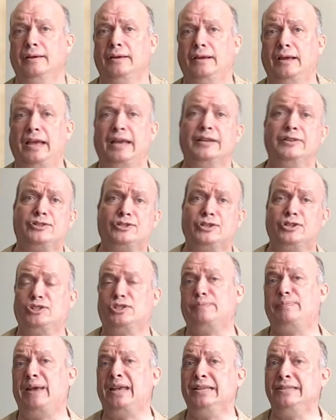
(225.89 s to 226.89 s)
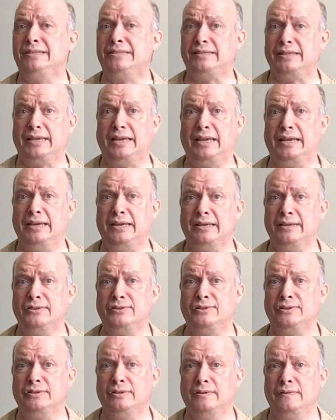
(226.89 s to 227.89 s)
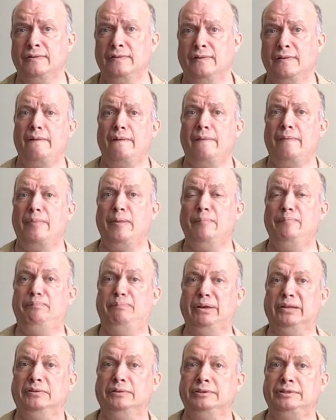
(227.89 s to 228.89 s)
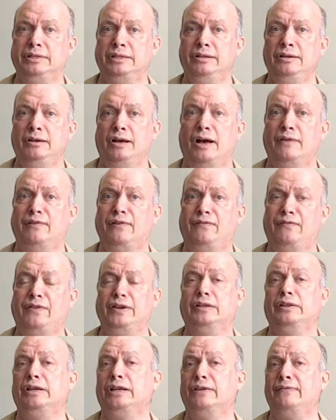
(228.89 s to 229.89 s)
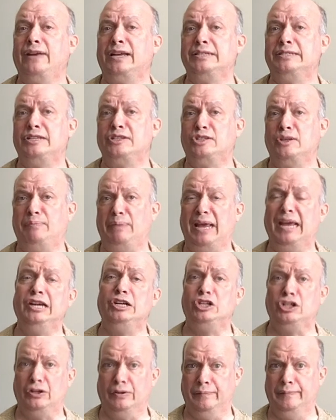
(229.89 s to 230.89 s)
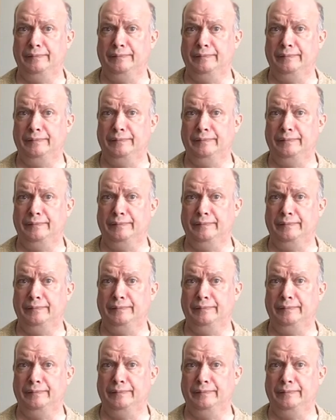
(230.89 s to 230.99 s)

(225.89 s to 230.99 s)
And suspense is the building of a feeling of anticipation.